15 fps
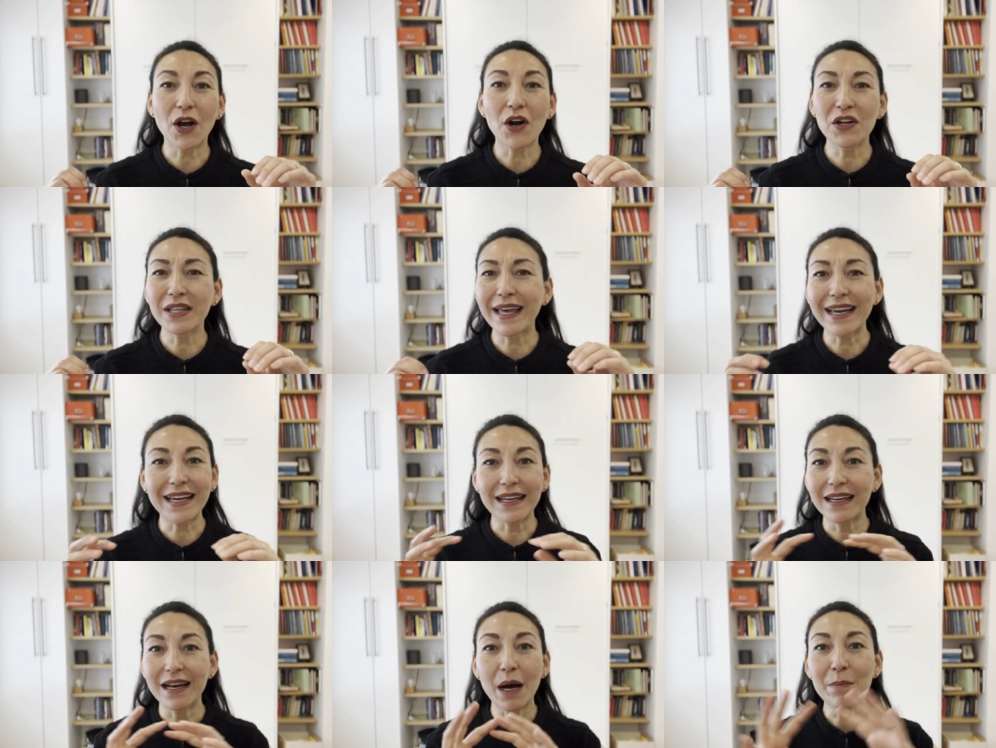are
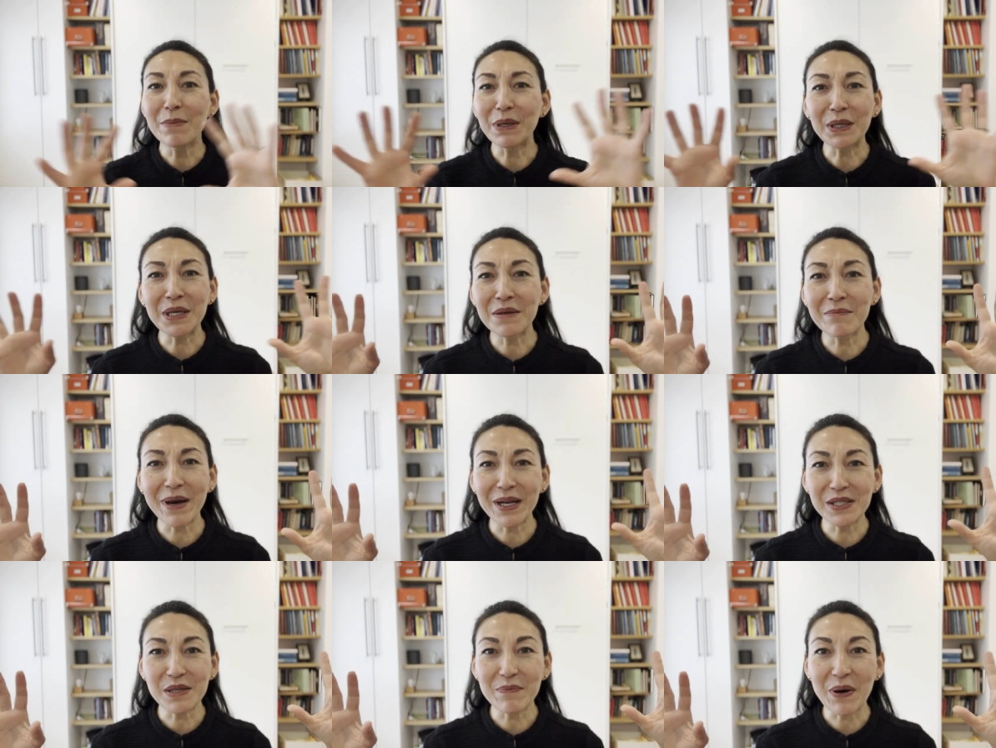like a million
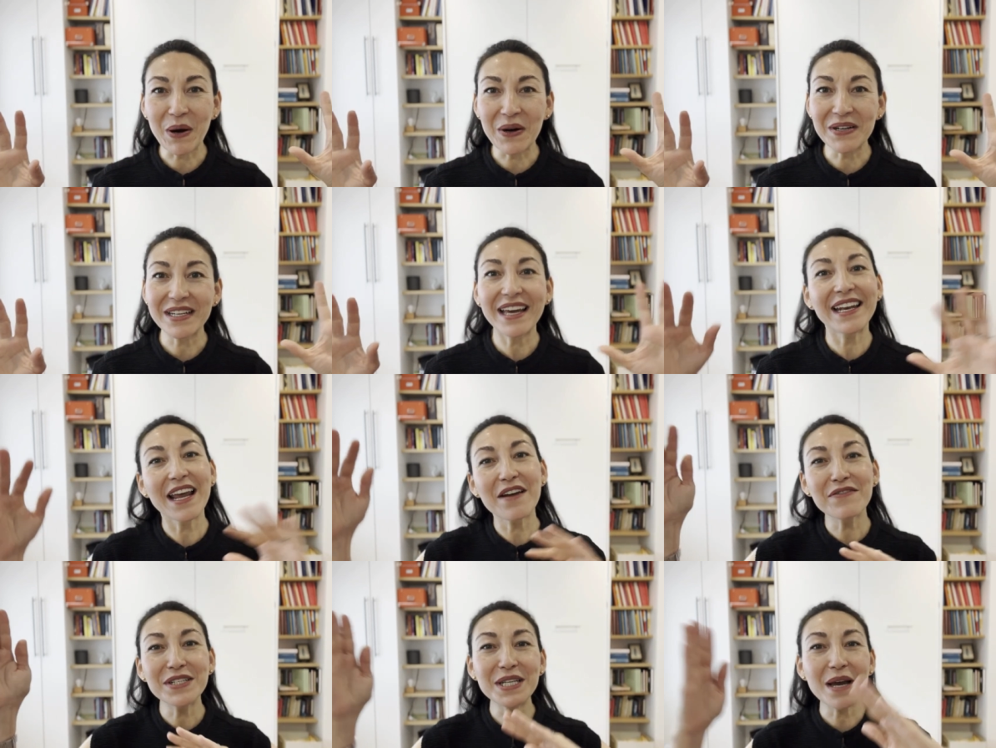miles apart and
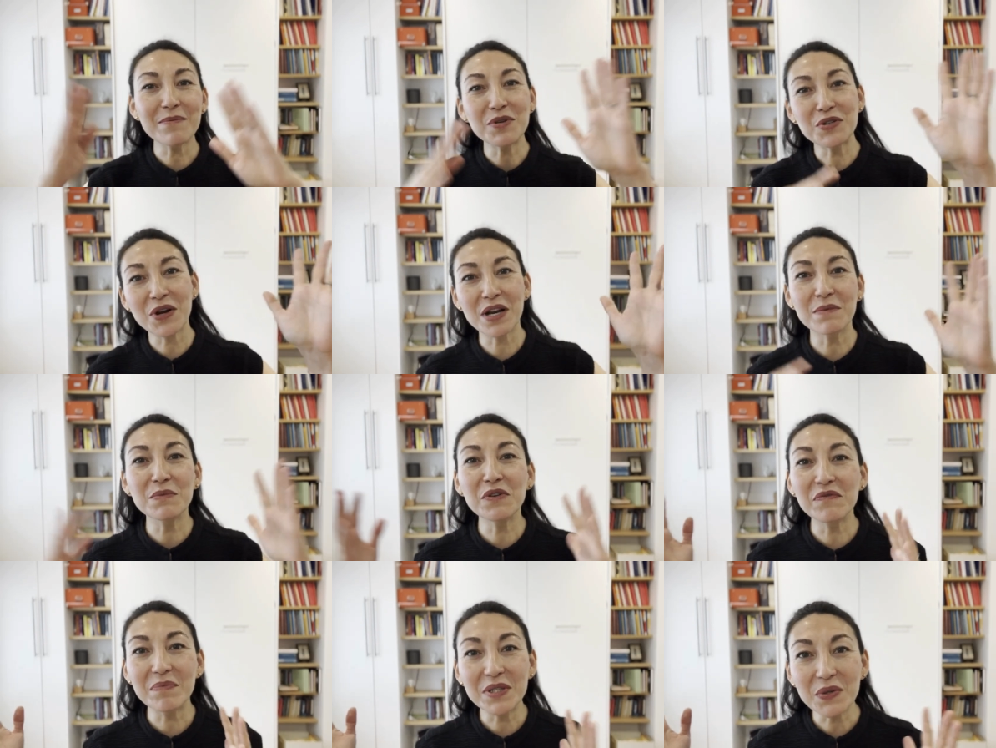every time you try to
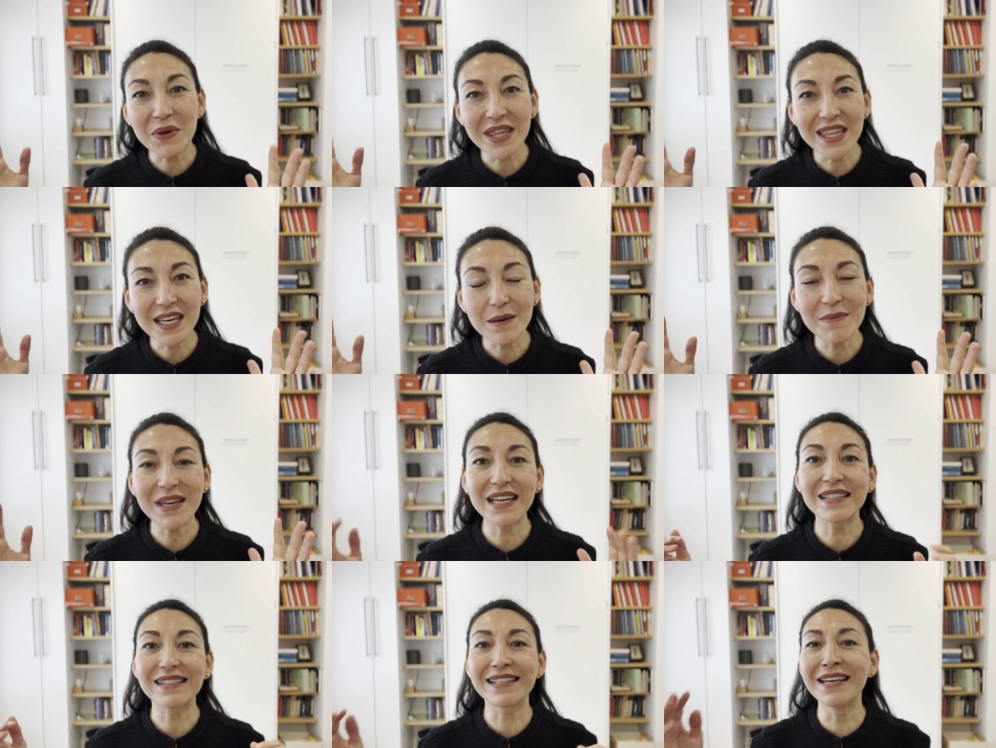move between them,
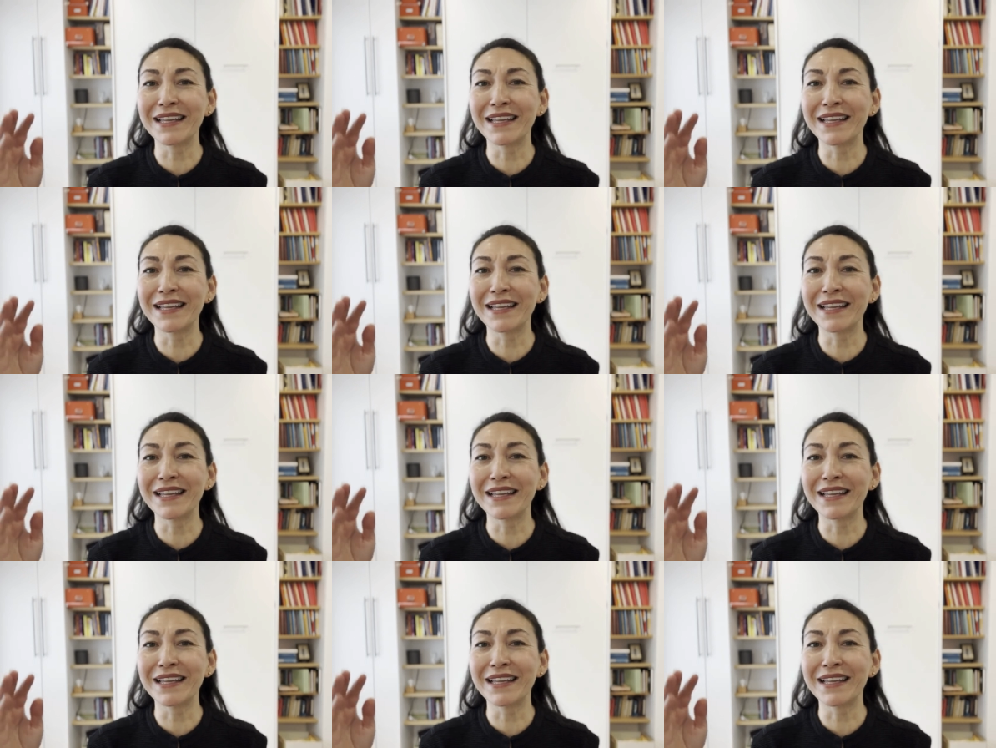it's